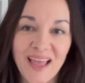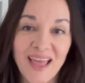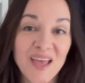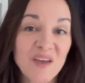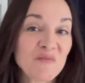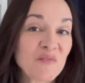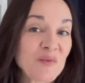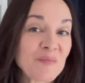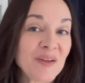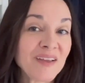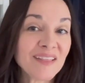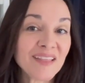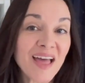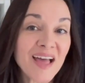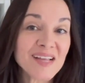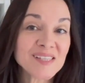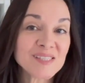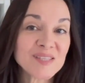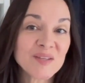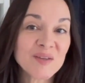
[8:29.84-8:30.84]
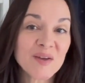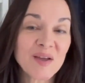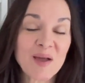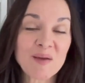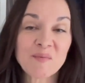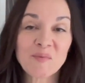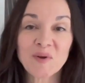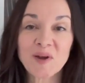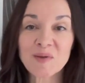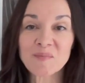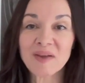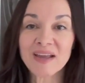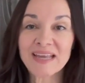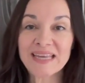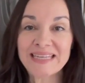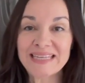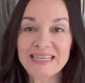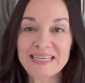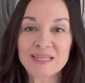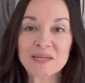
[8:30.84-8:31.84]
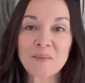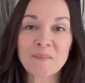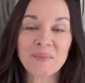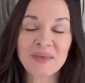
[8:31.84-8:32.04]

And for my last look, I'm wearing my Anine